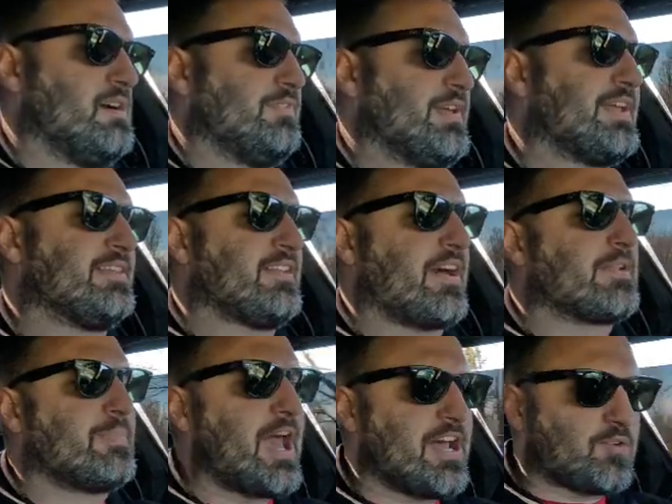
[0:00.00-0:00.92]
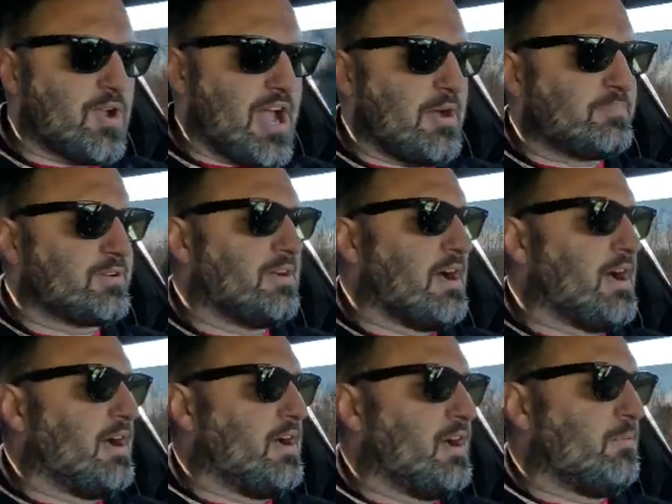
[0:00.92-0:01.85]
They get a lot of bad rap
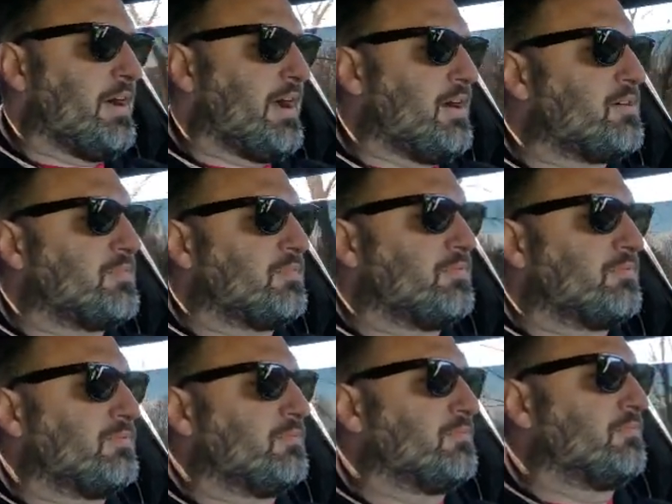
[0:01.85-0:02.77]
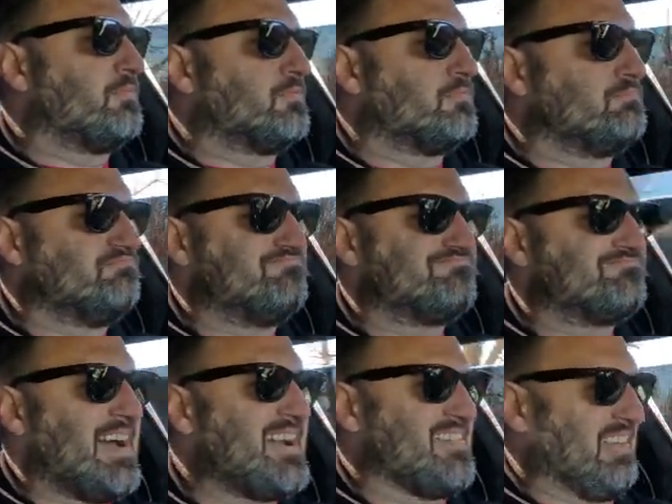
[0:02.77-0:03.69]
about,
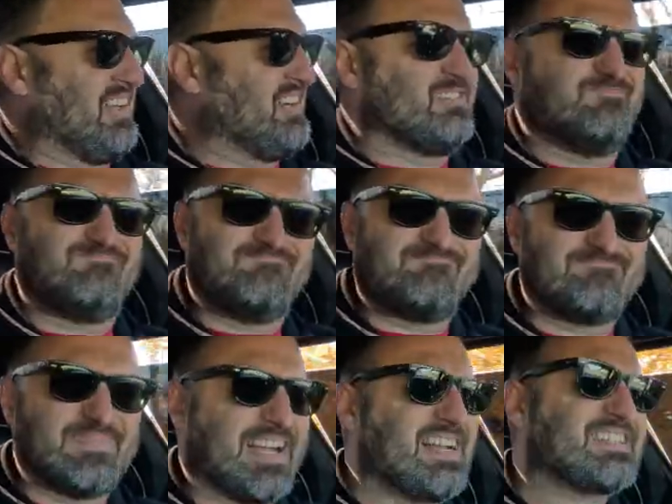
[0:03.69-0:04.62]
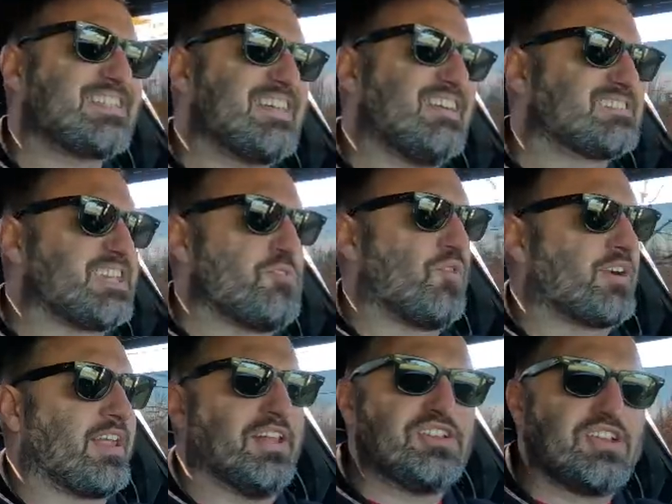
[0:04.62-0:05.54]
I don't know, I guess the
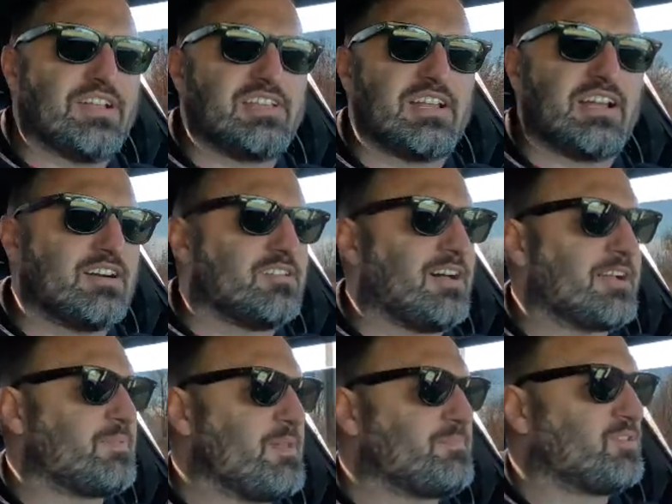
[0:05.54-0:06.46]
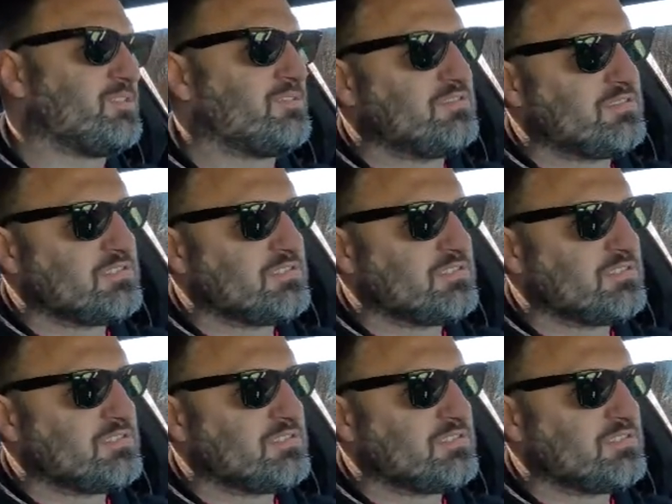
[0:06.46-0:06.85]
LT1 engine, you know, like people,